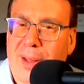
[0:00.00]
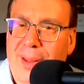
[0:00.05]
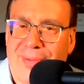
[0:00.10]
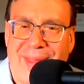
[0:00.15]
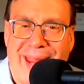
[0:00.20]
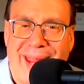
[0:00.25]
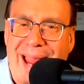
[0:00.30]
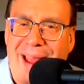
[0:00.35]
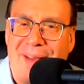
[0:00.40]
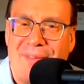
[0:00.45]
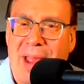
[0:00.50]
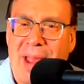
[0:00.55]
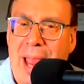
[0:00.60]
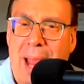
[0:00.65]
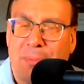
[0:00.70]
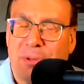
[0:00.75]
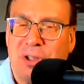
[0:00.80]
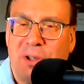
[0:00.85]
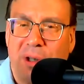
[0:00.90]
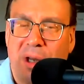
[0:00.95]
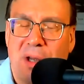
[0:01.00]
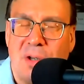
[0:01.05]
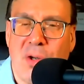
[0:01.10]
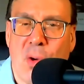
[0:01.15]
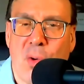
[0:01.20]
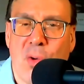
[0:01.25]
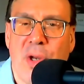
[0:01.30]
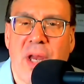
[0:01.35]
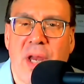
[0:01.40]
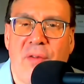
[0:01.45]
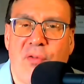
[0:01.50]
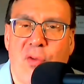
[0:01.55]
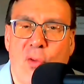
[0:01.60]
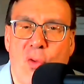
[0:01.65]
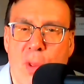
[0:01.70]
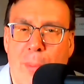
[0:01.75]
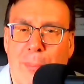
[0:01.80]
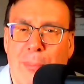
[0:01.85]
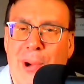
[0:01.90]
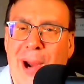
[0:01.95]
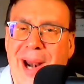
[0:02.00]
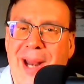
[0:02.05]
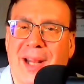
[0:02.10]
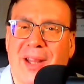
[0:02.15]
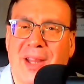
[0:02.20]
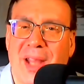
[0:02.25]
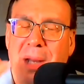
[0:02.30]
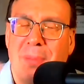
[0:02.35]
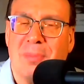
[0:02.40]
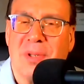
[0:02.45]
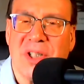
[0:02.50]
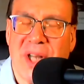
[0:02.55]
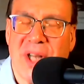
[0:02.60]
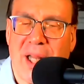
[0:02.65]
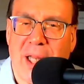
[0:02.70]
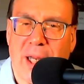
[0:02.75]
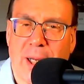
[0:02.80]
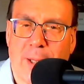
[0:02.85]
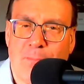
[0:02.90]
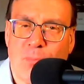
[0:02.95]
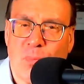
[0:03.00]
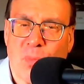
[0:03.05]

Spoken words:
they have absolutely no need for the product that I'm selling.